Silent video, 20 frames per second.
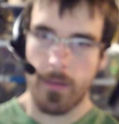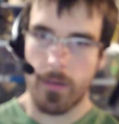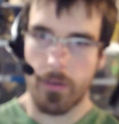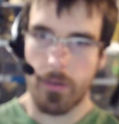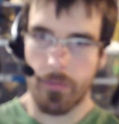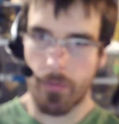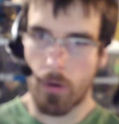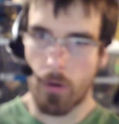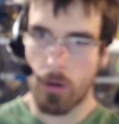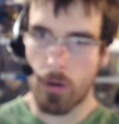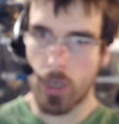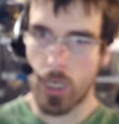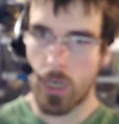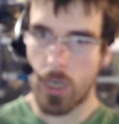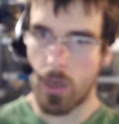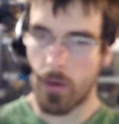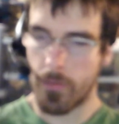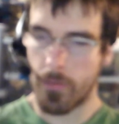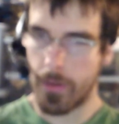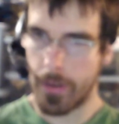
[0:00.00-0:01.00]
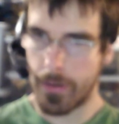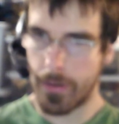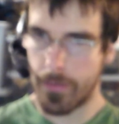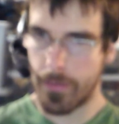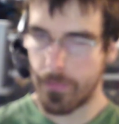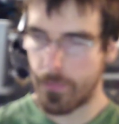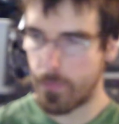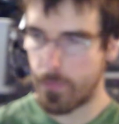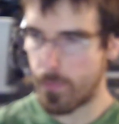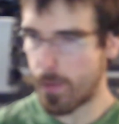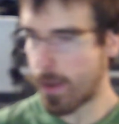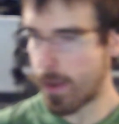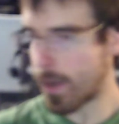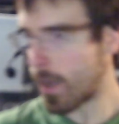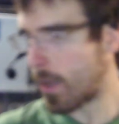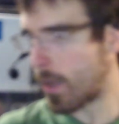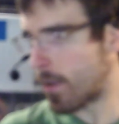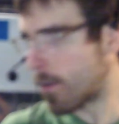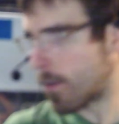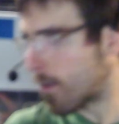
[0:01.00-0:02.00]
version of it, I
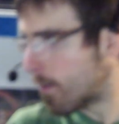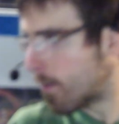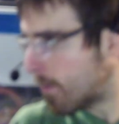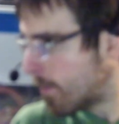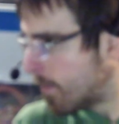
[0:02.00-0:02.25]
guess.